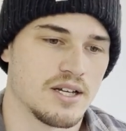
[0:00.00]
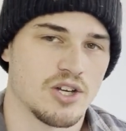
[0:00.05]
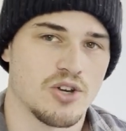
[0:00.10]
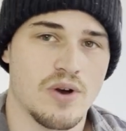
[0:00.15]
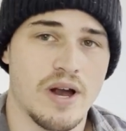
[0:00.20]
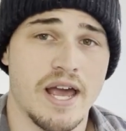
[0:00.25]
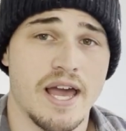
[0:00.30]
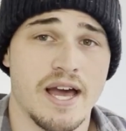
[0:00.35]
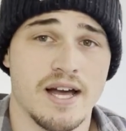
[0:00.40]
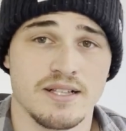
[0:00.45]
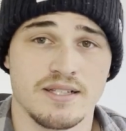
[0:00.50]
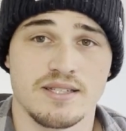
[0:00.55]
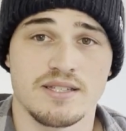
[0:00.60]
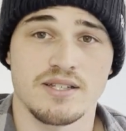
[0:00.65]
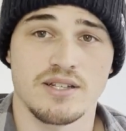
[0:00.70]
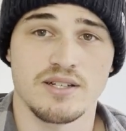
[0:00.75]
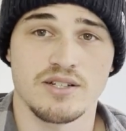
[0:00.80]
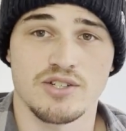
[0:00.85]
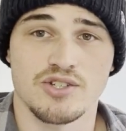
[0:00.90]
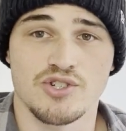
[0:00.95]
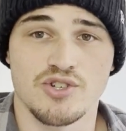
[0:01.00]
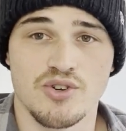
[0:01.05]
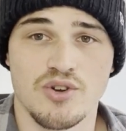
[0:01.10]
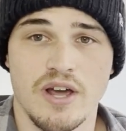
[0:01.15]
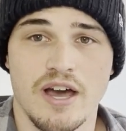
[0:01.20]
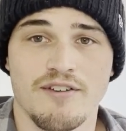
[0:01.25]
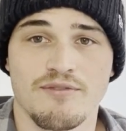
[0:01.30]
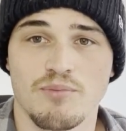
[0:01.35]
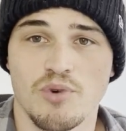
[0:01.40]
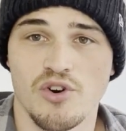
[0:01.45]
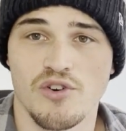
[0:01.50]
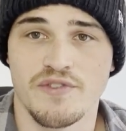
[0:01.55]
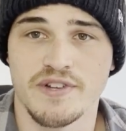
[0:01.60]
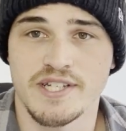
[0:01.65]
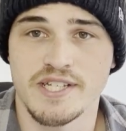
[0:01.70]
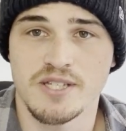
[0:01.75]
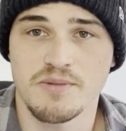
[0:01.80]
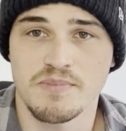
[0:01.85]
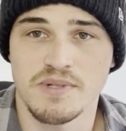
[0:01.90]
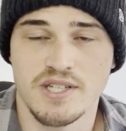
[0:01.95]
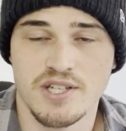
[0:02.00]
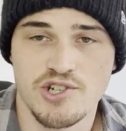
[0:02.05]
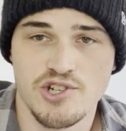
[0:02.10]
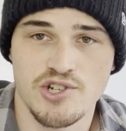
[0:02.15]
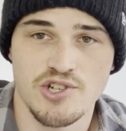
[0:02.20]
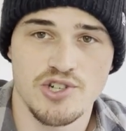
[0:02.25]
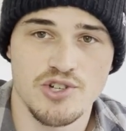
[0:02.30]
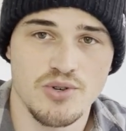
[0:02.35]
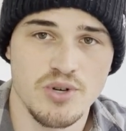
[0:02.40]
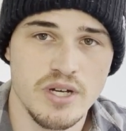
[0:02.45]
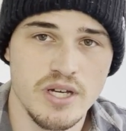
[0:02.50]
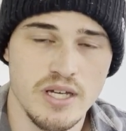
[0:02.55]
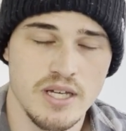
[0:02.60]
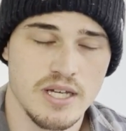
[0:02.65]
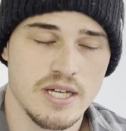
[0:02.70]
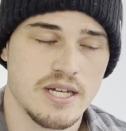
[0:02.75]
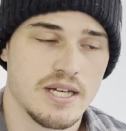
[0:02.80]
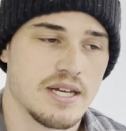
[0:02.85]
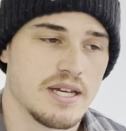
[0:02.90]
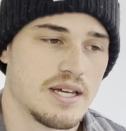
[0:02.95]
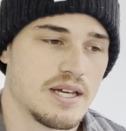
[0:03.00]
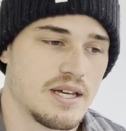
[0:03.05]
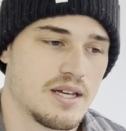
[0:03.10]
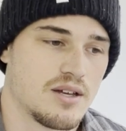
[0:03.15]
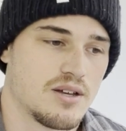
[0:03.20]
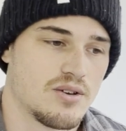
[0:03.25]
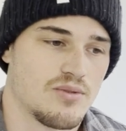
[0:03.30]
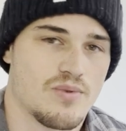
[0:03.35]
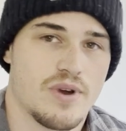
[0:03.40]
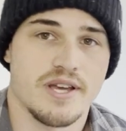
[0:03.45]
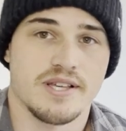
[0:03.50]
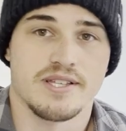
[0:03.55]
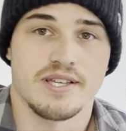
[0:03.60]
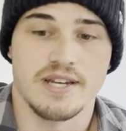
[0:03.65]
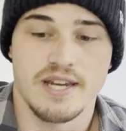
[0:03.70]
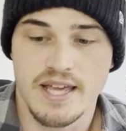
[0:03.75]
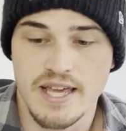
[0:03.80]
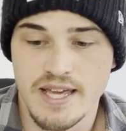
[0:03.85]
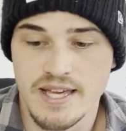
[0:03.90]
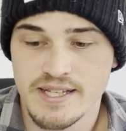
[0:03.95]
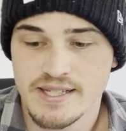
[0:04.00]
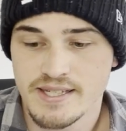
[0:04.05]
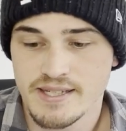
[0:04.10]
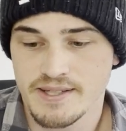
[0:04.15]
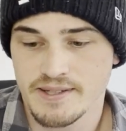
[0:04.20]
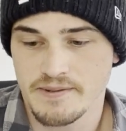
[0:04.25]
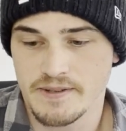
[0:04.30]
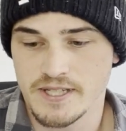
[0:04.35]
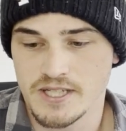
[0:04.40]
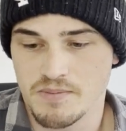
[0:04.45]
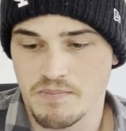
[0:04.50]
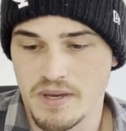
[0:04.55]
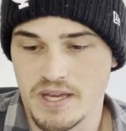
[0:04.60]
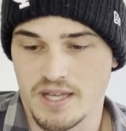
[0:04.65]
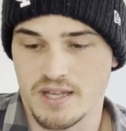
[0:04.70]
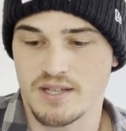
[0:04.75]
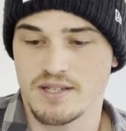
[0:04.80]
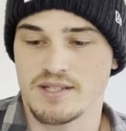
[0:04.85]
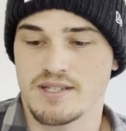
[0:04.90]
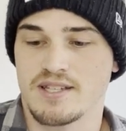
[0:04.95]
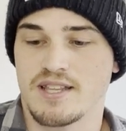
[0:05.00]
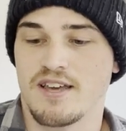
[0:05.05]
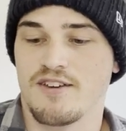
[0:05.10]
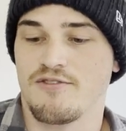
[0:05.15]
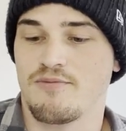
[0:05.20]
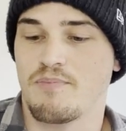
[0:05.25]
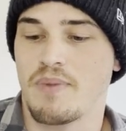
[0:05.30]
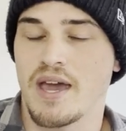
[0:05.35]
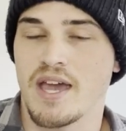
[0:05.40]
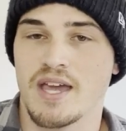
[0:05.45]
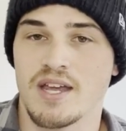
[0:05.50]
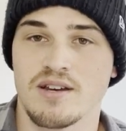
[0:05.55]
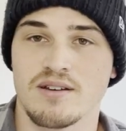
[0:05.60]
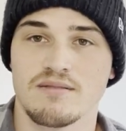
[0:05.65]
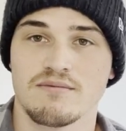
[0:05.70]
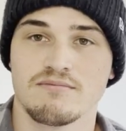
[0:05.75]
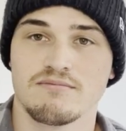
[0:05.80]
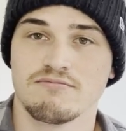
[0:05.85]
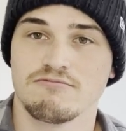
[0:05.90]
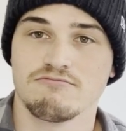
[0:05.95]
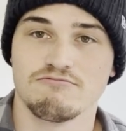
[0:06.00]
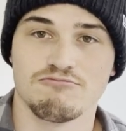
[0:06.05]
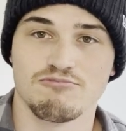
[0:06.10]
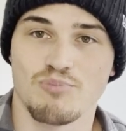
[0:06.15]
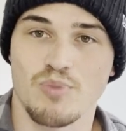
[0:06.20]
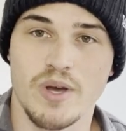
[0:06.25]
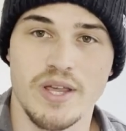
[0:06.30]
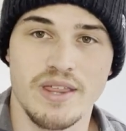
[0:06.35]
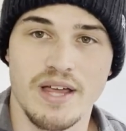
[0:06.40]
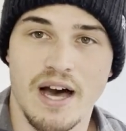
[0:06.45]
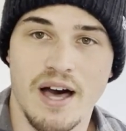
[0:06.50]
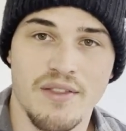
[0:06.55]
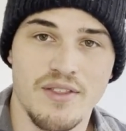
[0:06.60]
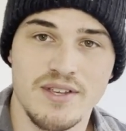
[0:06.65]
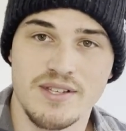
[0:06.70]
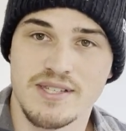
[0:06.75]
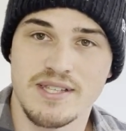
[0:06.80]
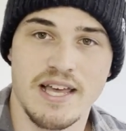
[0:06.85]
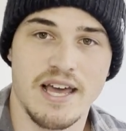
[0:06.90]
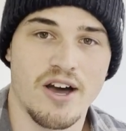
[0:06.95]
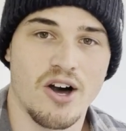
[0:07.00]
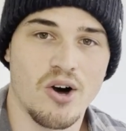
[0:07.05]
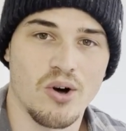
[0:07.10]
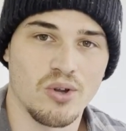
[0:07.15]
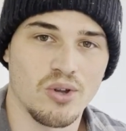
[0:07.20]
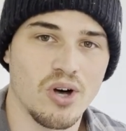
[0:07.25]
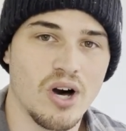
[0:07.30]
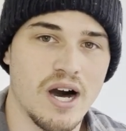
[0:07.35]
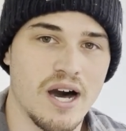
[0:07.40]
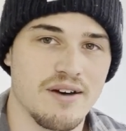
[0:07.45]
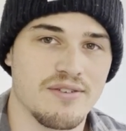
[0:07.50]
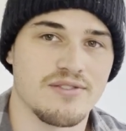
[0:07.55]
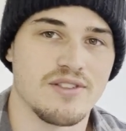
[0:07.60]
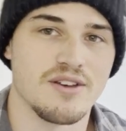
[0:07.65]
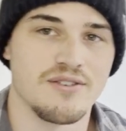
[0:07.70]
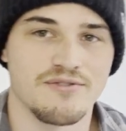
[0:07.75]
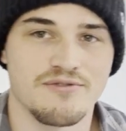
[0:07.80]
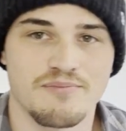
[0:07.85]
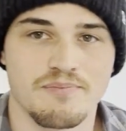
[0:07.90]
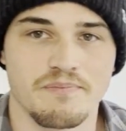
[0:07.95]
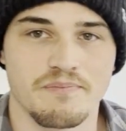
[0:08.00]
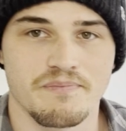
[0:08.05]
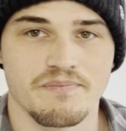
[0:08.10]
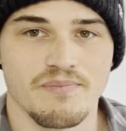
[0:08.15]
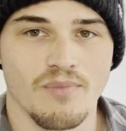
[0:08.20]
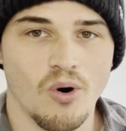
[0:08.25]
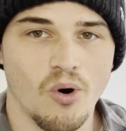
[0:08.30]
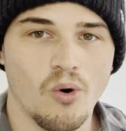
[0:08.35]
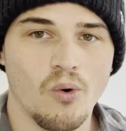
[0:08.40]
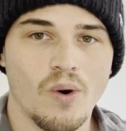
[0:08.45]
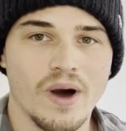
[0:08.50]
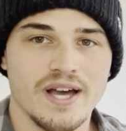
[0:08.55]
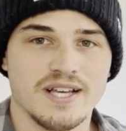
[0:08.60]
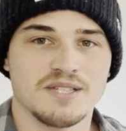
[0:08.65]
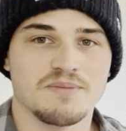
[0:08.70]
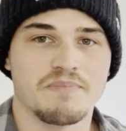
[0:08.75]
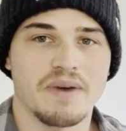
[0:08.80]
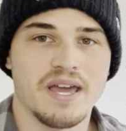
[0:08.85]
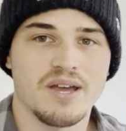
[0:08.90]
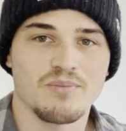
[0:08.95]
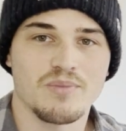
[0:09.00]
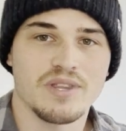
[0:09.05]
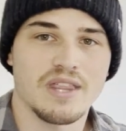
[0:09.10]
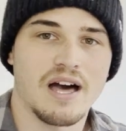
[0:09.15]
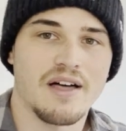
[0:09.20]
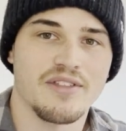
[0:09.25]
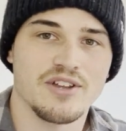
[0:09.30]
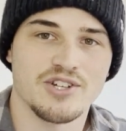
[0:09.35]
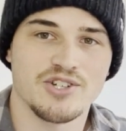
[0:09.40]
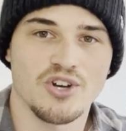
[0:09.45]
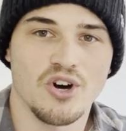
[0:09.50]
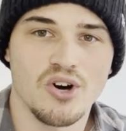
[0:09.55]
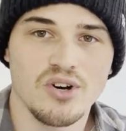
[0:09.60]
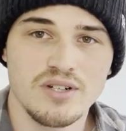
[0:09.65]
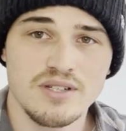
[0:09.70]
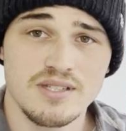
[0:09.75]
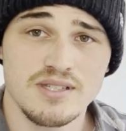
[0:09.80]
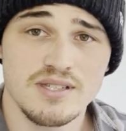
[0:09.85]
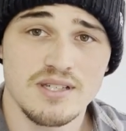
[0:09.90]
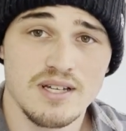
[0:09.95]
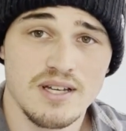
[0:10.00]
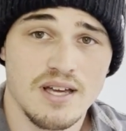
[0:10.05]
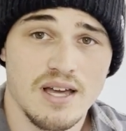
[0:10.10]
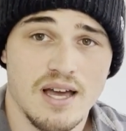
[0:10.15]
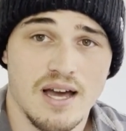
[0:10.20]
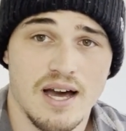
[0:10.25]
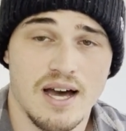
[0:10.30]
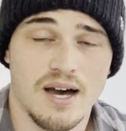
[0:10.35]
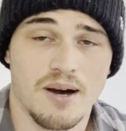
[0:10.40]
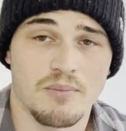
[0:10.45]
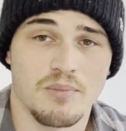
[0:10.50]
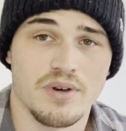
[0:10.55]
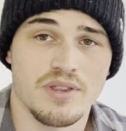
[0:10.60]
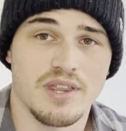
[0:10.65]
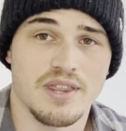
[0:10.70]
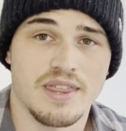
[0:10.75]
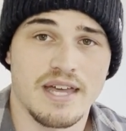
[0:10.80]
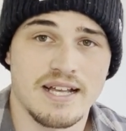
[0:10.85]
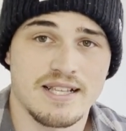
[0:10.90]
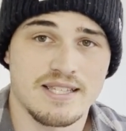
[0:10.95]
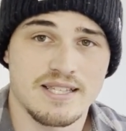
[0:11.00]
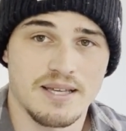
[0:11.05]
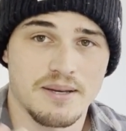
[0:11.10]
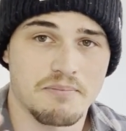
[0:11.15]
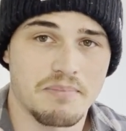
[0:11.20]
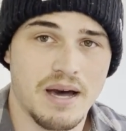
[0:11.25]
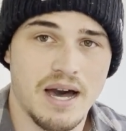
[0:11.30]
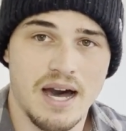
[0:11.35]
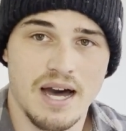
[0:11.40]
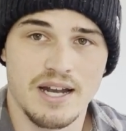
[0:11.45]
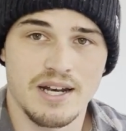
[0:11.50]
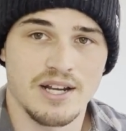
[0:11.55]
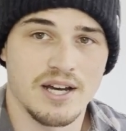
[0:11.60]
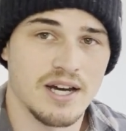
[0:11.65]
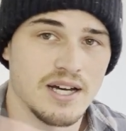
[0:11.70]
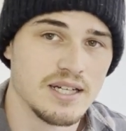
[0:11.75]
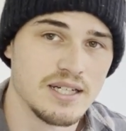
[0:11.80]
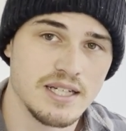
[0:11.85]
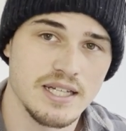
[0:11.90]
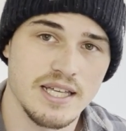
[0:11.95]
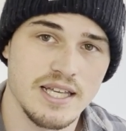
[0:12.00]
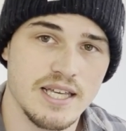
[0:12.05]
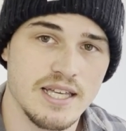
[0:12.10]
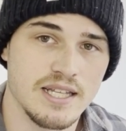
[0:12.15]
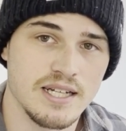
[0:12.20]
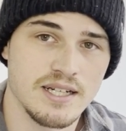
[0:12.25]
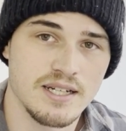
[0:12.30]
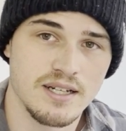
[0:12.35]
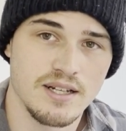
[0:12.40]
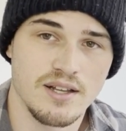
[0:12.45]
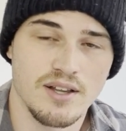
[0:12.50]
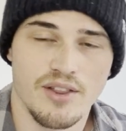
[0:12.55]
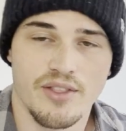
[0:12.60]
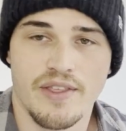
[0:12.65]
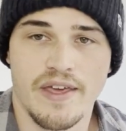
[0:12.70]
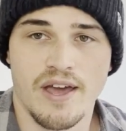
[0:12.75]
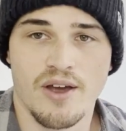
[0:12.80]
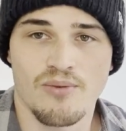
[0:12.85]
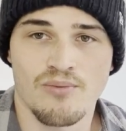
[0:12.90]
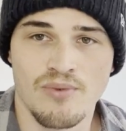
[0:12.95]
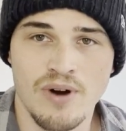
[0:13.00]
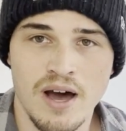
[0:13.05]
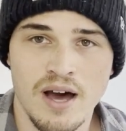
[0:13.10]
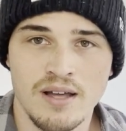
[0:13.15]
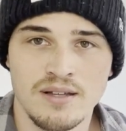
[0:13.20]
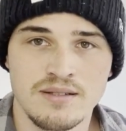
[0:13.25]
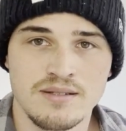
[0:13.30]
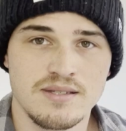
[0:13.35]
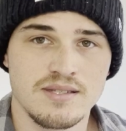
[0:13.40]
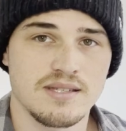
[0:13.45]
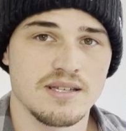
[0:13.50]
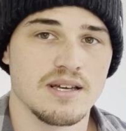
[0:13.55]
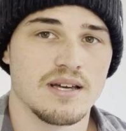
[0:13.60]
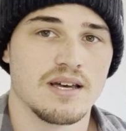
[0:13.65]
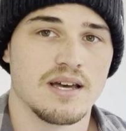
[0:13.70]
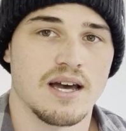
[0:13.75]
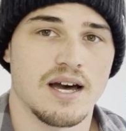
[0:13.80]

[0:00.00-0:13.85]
greyhounds do have more of a disposition to it. Reason is because they've been with others their whole life. They've always been with other dogs, whether that's a partner in their runs,